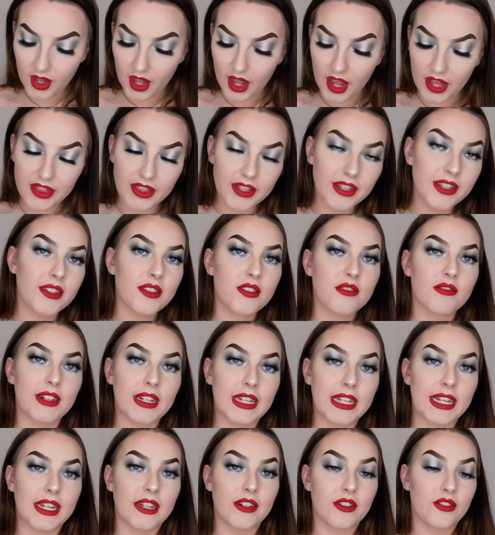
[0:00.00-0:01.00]
I think it's
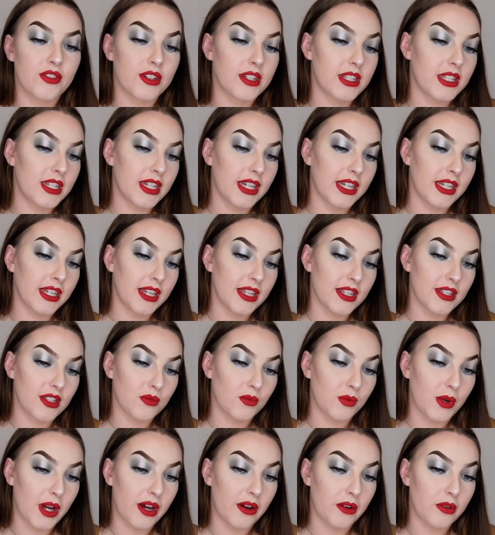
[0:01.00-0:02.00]
really interesting as
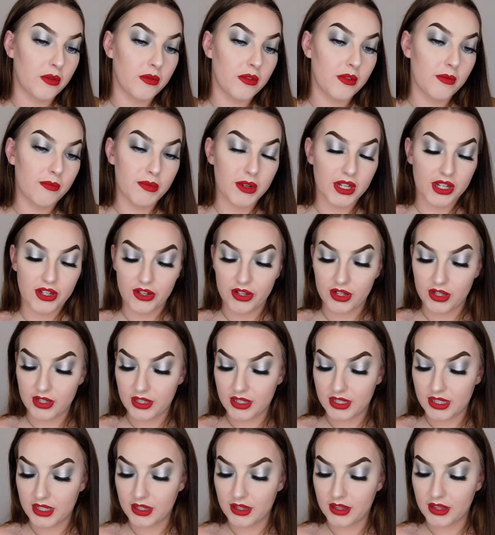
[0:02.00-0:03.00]
well
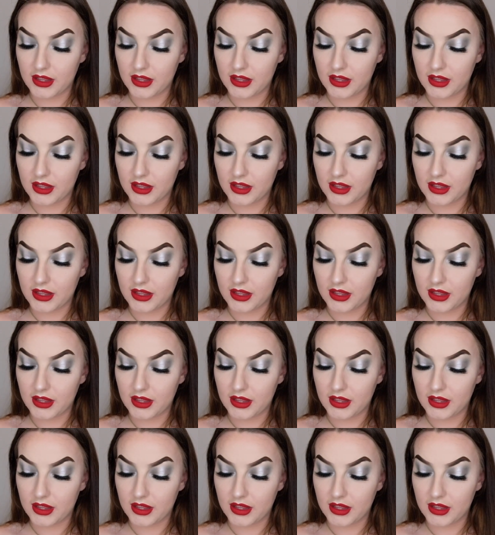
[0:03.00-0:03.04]
because